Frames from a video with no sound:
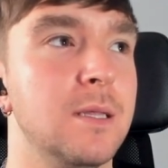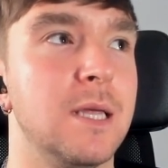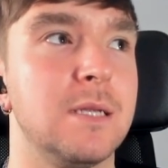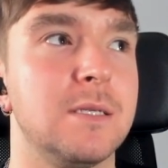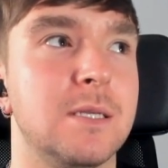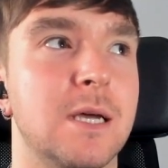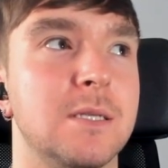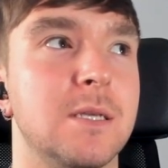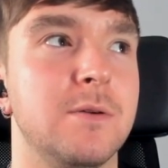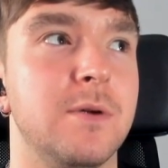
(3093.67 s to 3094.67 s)
That's
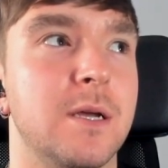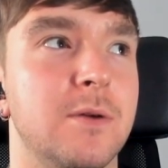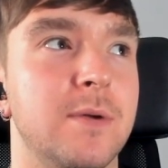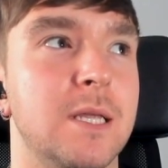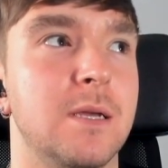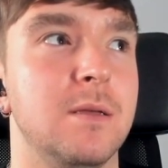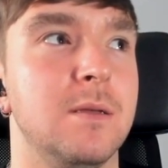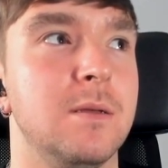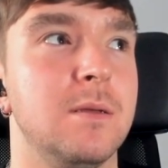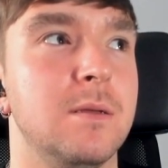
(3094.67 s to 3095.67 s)
that's a, a,
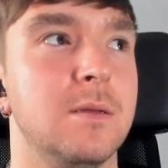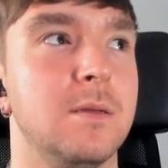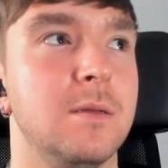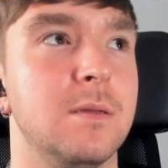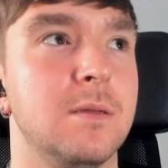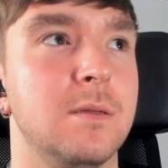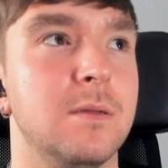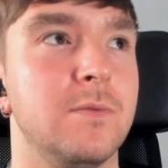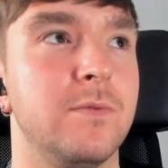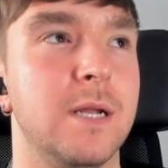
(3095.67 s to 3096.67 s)
really,
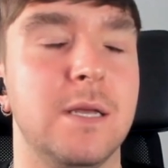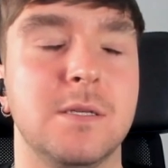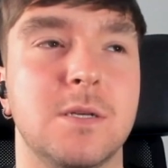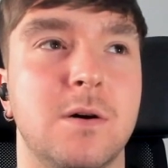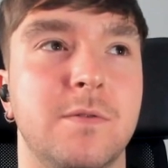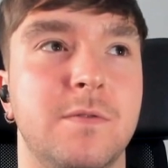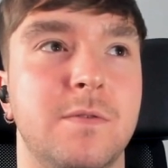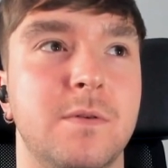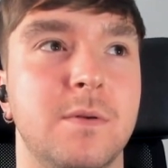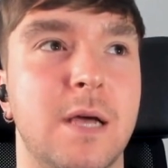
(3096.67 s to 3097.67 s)
really sort
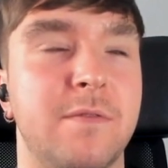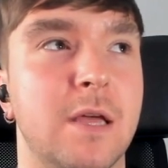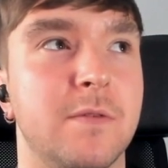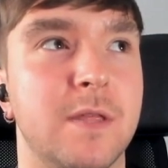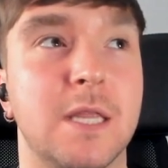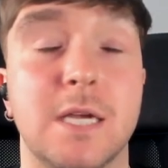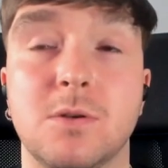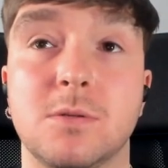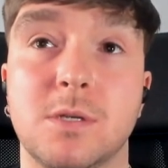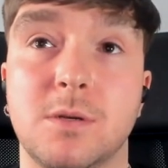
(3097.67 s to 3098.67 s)
of. I think I think that's
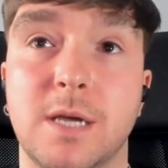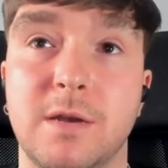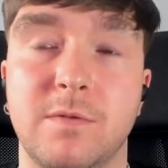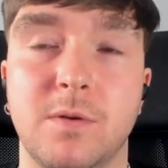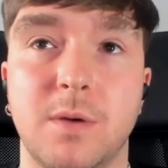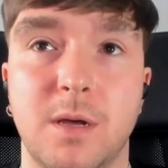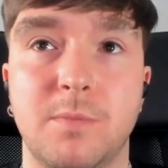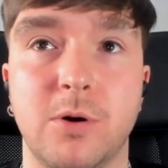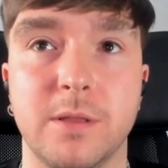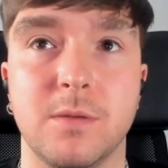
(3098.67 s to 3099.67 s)
also kind of a, a
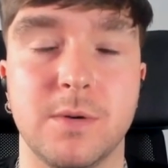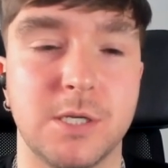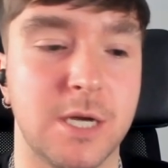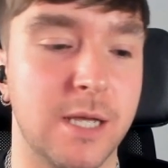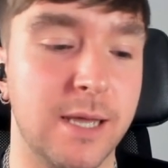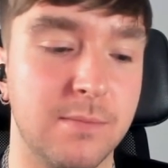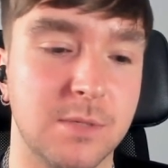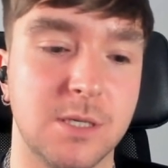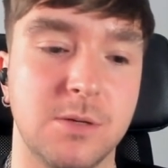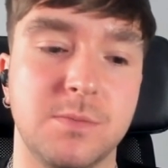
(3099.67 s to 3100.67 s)
point at which I came
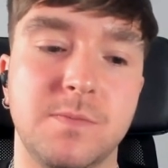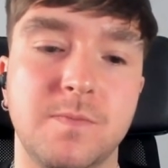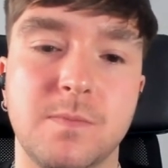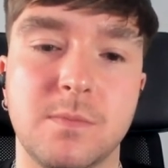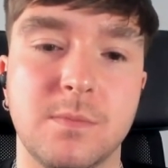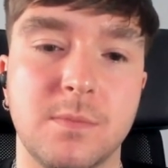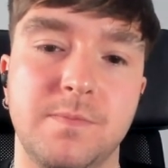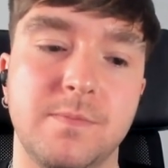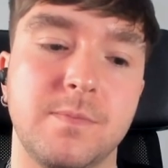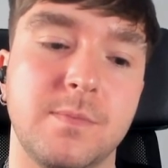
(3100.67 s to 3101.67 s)
to
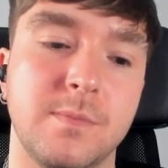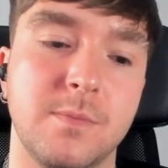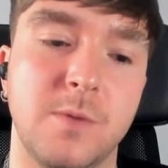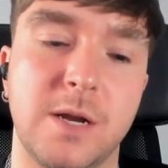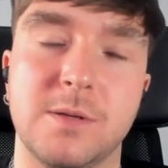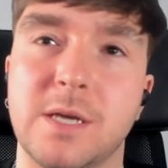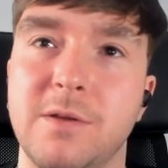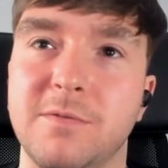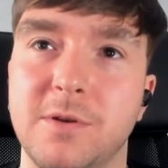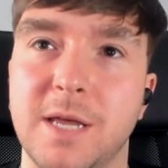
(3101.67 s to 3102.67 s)
when I was
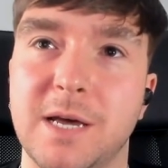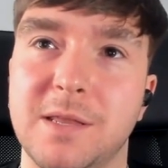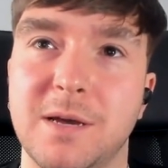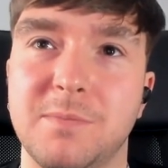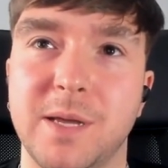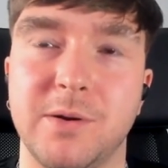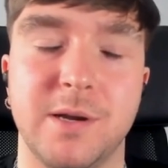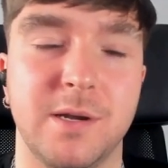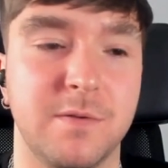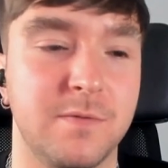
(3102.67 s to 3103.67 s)
going through that that
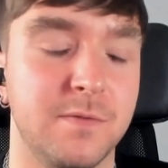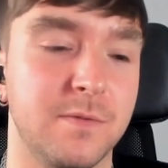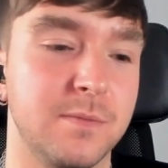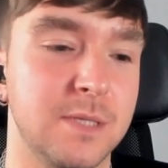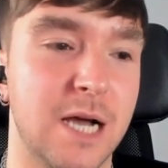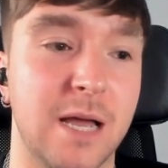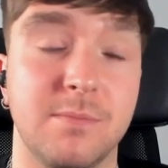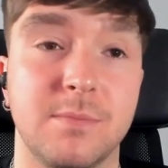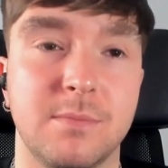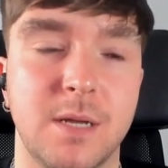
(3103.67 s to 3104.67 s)
period of
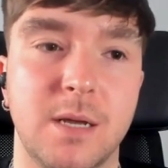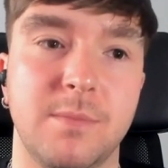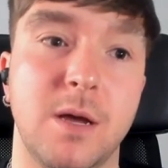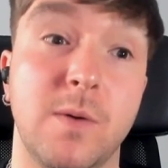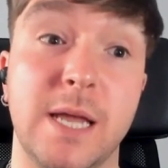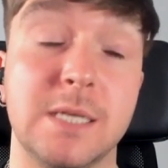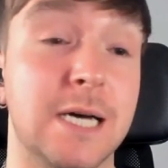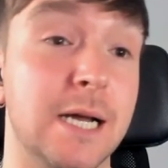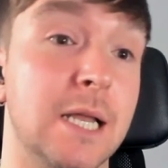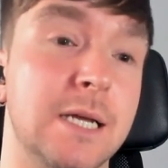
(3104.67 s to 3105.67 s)
time um, away in
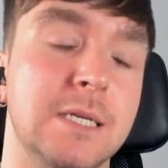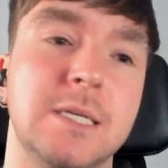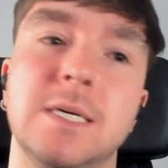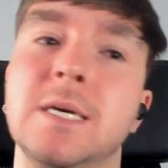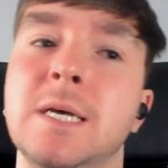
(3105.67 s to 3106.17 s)
Thailand.